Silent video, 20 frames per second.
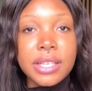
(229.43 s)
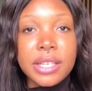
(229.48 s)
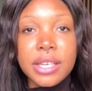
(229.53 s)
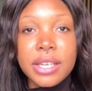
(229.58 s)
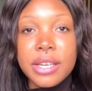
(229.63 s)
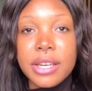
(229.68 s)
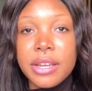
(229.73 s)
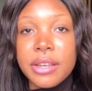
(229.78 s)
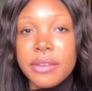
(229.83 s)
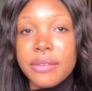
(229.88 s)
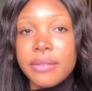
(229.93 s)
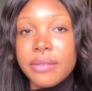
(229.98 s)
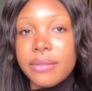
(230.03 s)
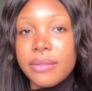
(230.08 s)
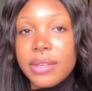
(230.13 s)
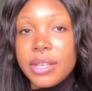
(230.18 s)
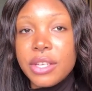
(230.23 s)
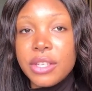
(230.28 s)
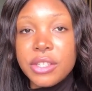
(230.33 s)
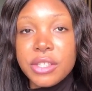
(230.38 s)
you know,
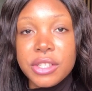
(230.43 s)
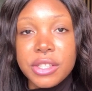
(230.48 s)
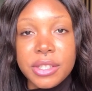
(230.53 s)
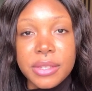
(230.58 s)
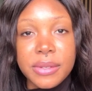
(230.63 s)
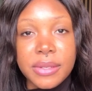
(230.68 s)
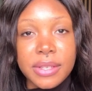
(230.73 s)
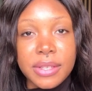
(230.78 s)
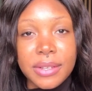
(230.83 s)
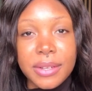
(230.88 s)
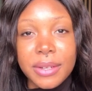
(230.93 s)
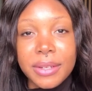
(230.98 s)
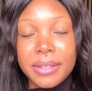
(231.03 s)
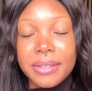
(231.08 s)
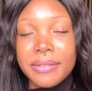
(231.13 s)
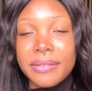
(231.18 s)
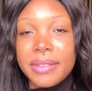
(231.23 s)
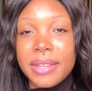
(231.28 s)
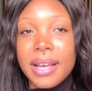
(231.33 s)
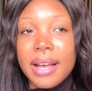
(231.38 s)
issues and all
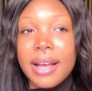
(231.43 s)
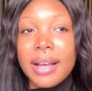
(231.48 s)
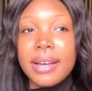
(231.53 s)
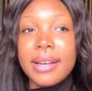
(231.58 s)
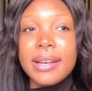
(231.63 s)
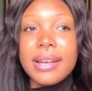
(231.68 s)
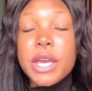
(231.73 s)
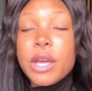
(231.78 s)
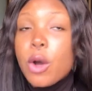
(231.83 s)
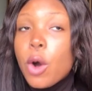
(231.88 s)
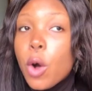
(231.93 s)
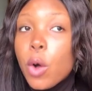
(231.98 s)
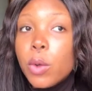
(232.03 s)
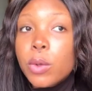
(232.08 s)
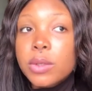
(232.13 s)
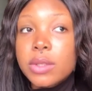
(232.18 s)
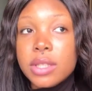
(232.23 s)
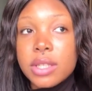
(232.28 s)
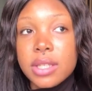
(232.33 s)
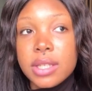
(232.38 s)
of that. He
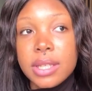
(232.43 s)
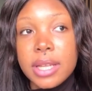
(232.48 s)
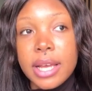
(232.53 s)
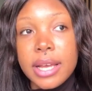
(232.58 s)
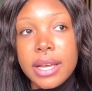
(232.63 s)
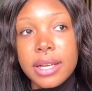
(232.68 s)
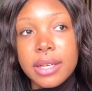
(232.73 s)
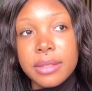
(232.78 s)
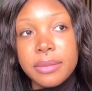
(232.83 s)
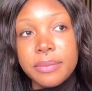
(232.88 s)
called, he's like,